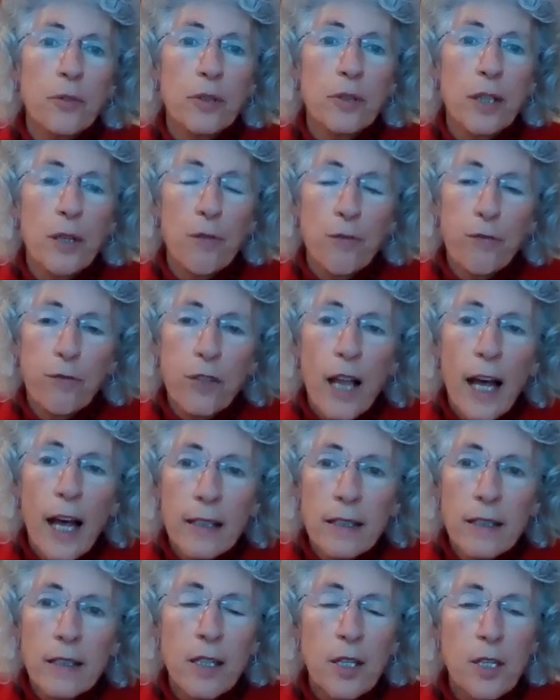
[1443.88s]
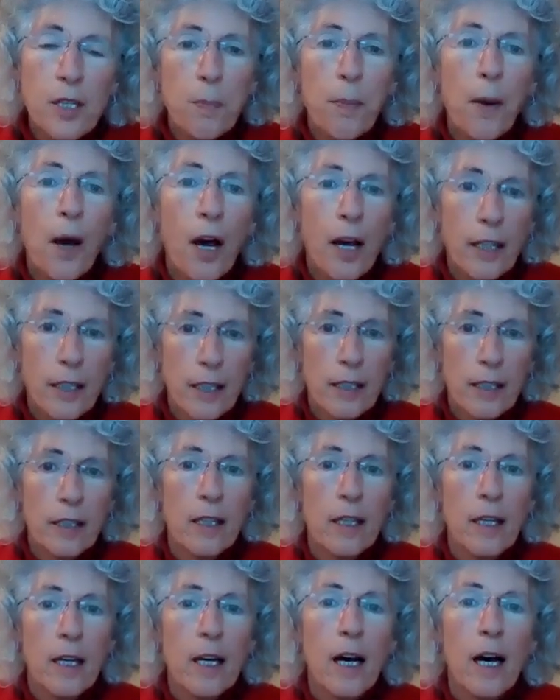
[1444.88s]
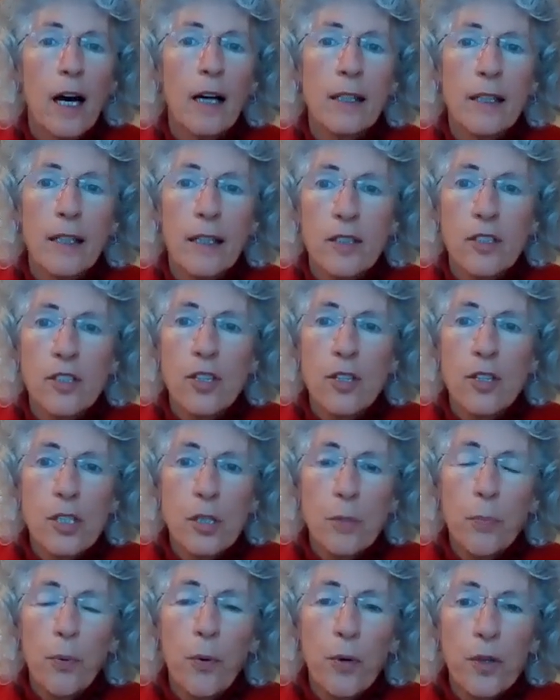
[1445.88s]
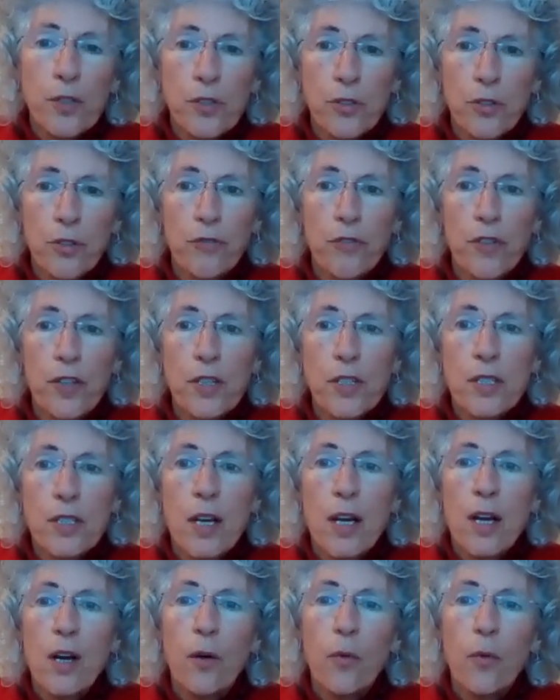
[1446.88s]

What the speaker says: literally flattened his body against the support surface,